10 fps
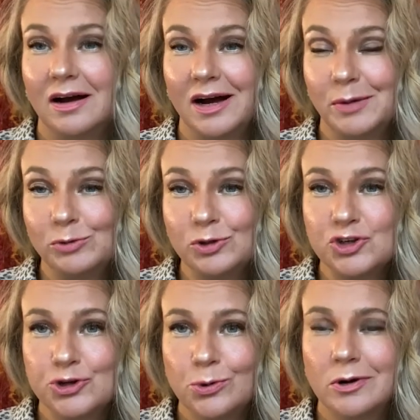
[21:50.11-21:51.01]
I'm not
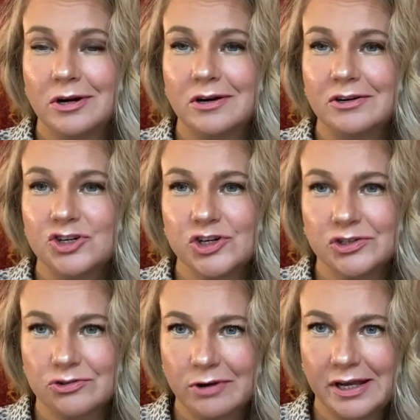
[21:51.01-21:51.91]
sure
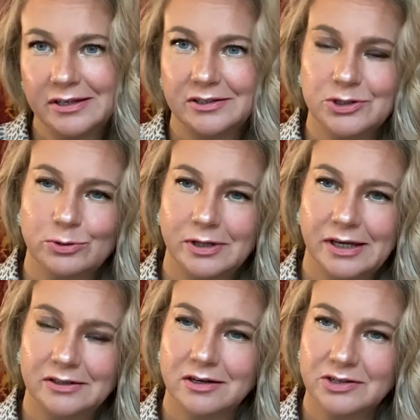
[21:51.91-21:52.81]
she's ready to
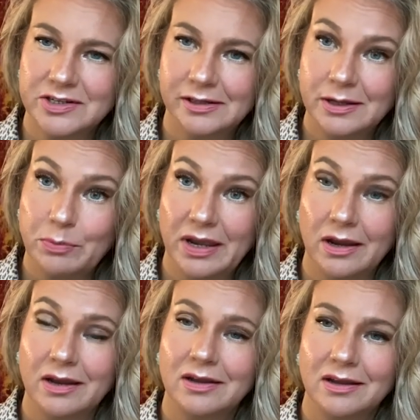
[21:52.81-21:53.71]
let her
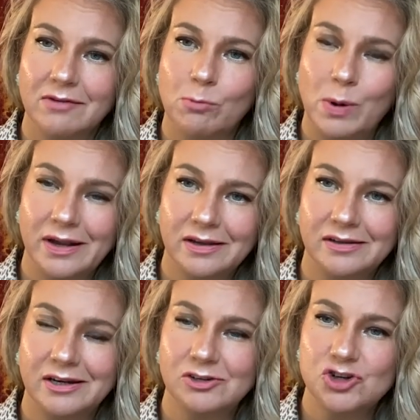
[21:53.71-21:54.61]
sleeping
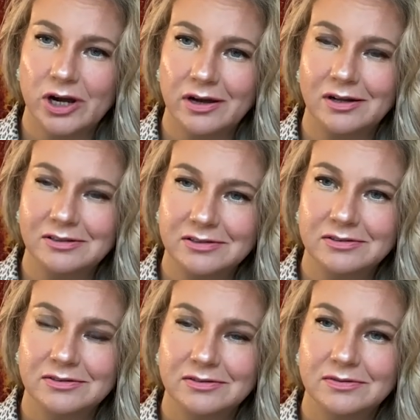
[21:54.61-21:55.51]
awakening child
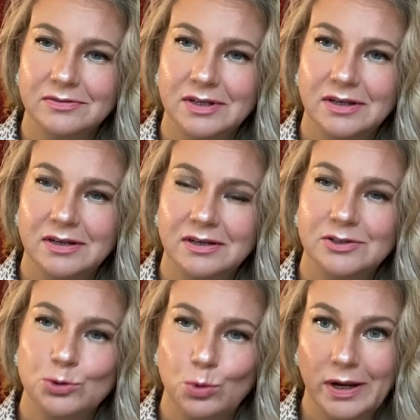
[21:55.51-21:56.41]

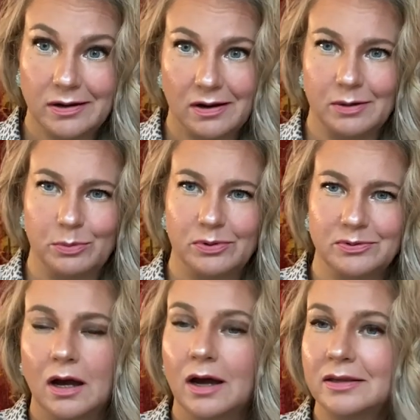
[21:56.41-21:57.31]
to wake up.
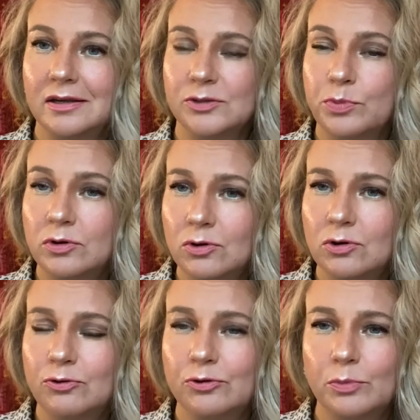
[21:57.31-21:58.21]
I can't
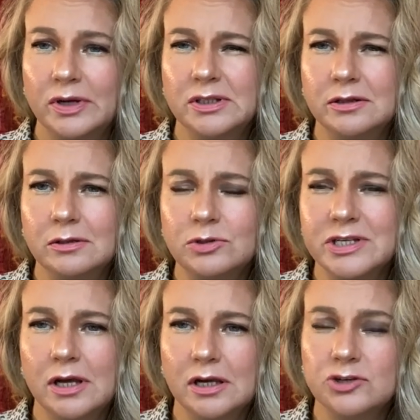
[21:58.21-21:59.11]
prove, but it
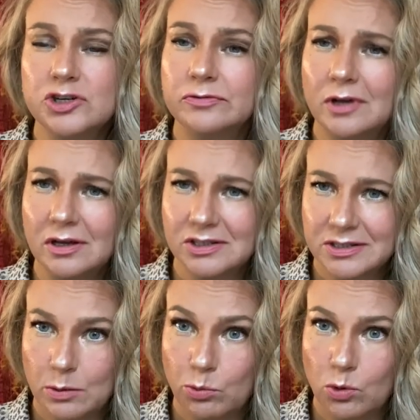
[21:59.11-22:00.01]
looks like she's done
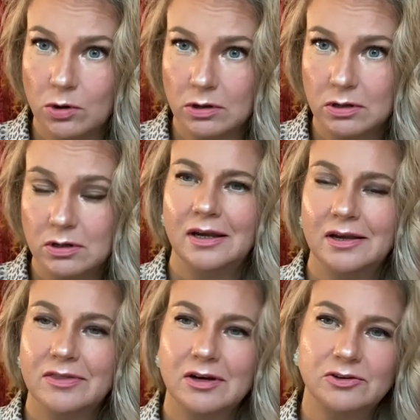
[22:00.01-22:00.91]
some work
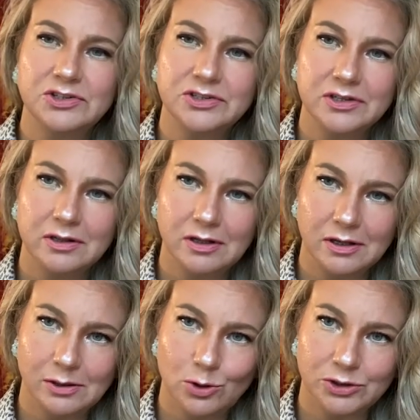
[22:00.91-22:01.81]
and there is still a
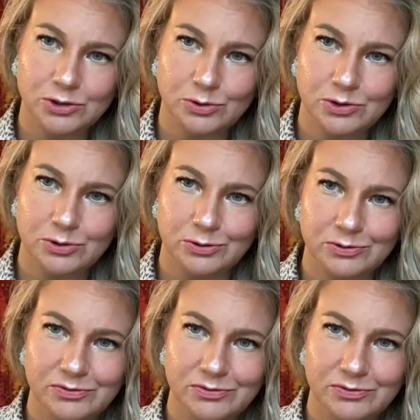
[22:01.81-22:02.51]
lot to do.